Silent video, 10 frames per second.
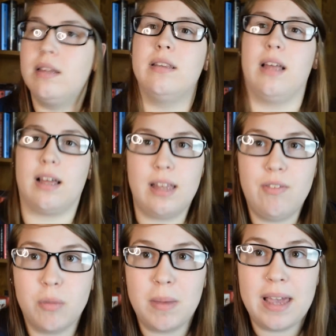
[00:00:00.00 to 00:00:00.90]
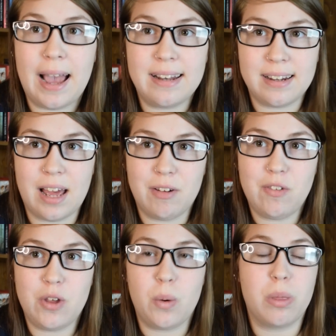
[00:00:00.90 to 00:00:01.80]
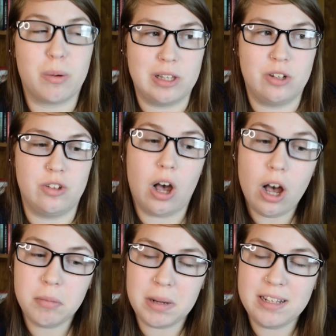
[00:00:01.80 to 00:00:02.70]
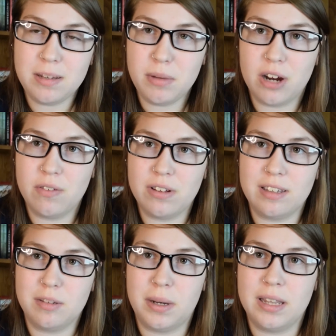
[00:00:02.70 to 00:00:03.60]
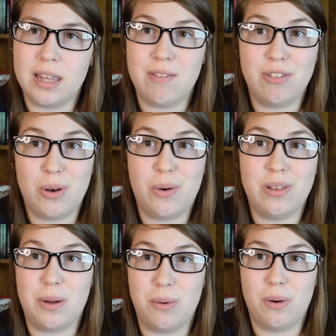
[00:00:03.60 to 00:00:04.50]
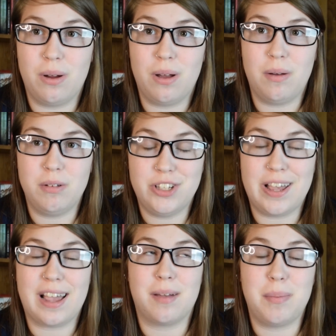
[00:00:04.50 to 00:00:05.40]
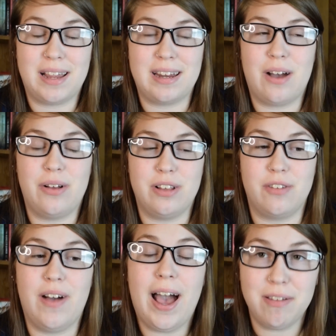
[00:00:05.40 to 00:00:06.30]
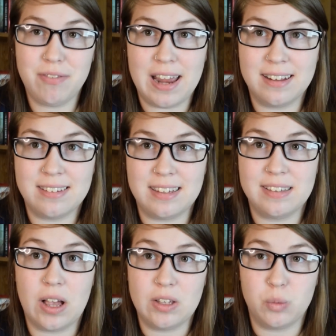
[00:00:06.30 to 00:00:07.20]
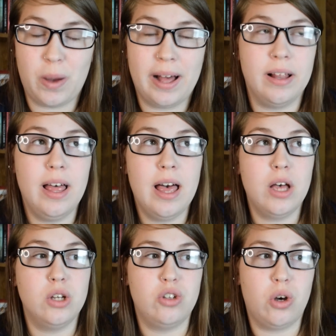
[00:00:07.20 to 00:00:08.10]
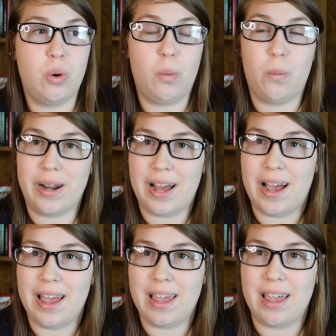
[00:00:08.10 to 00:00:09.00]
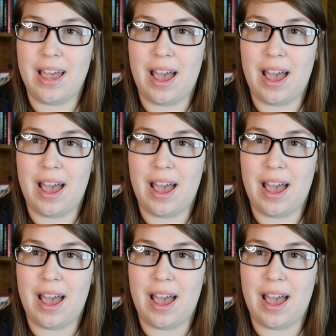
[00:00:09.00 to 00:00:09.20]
Luckily for me, I did have a few thrillers on my TBR for this month, even though Zach picked out a lot of high fantasies as well. So when I